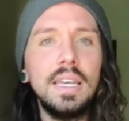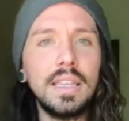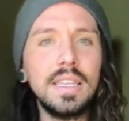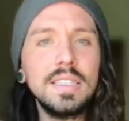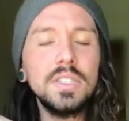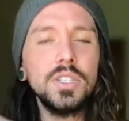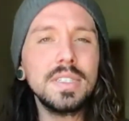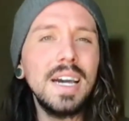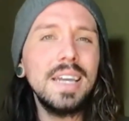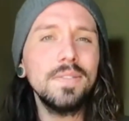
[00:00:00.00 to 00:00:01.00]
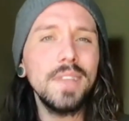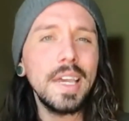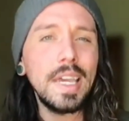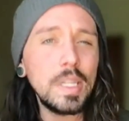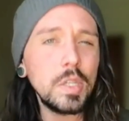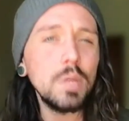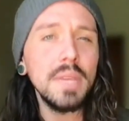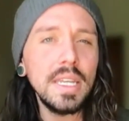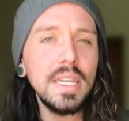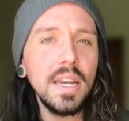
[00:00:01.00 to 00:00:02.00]
this is just kind of like
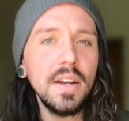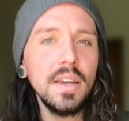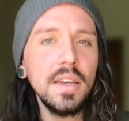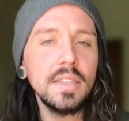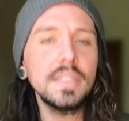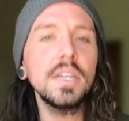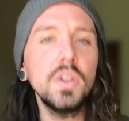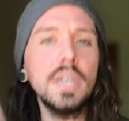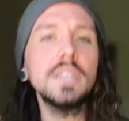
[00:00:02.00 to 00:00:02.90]
intermediary until you get